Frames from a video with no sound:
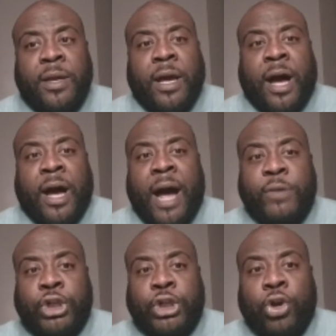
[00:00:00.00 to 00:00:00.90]
I'm
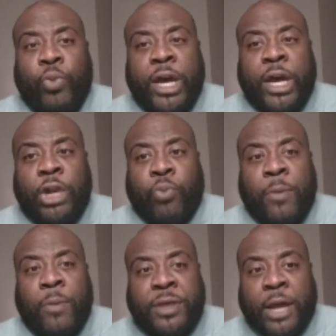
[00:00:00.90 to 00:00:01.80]
sure we could have went
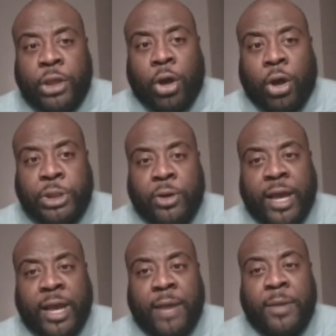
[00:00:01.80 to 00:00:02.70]
without the All-Star
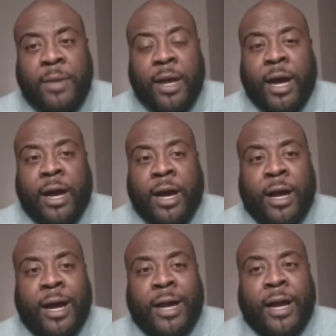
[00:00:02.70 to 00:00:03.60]
game,
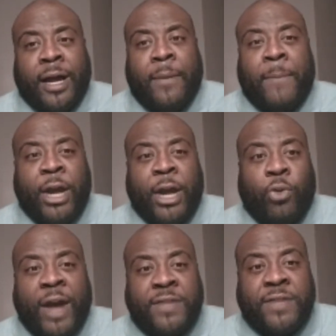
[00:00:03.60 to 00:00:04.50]
a
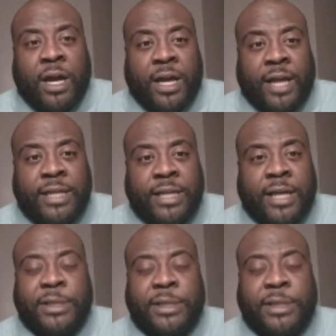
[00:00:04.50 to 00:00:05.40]
microwave dunk
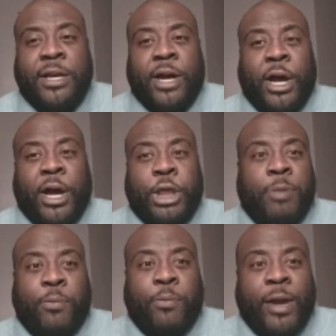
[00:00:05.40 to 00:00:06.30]
contest, a
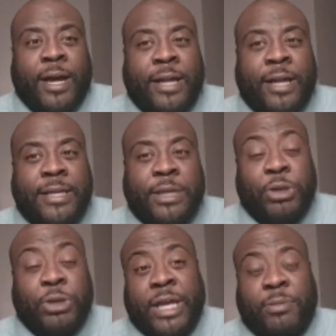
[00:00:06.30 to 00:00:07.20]
three-point contest,
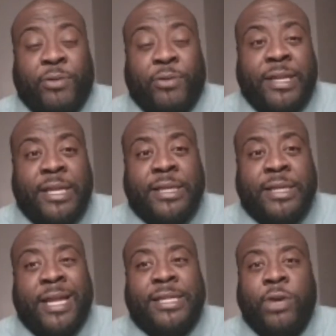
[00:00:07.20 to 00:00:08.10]
which is actually pretty
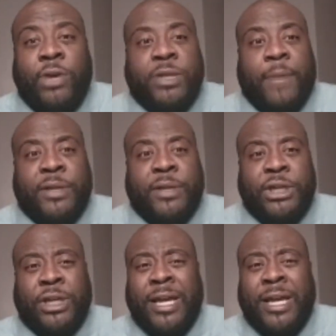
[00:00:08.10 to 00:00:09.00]
decent, and a skills
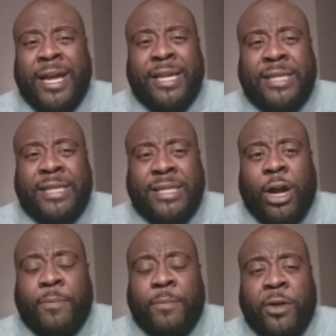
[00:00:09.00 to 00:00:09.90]
competition in a
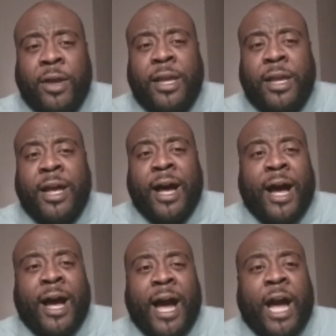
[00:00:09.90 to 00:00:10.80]
6-hour period.
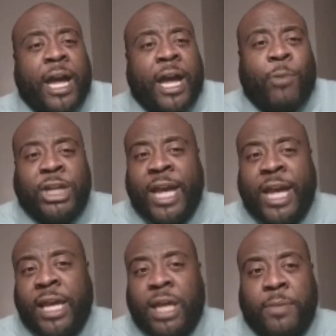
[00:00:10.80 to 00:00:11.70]
I could watch
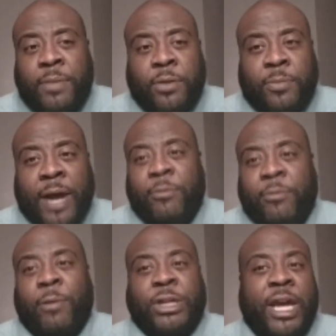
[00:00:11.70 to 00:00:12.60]
AEW. I'd
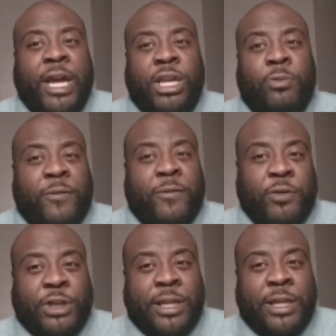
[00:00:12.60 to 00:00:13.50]
rather watch AEW
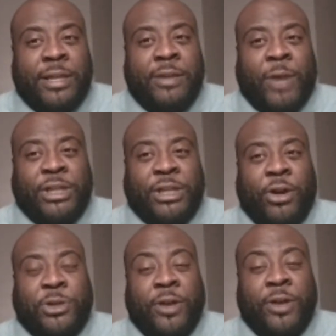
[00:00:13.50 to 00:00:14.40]
Revolution than watch the
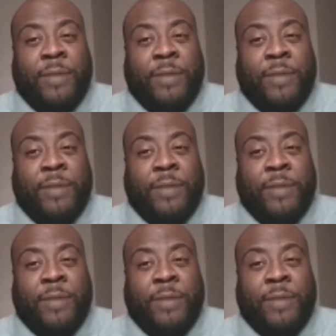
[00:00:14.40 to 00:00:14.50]
All-Star game.